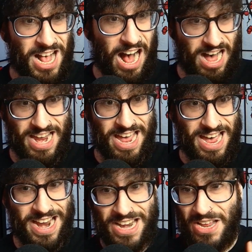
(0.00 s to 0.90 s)
I
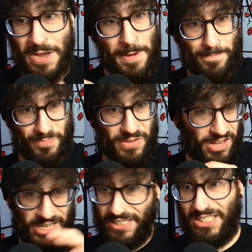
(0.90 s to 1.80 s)
had
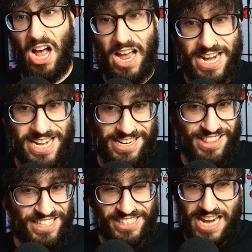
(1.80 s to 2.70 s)
aside,
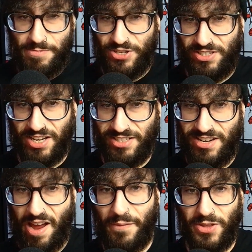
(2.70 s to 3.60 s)
this game just doesn't
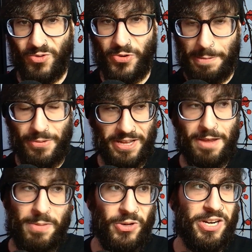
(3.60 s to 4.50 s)
have the
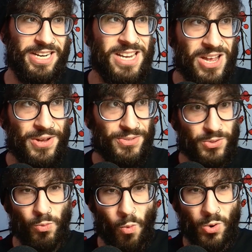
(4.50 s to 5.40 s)
replayability to
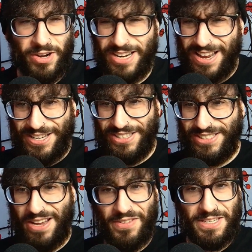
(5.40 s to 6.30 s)
warrant
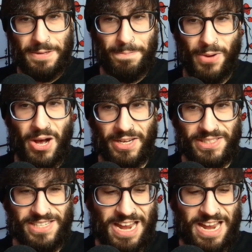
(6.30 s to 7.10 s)
$70.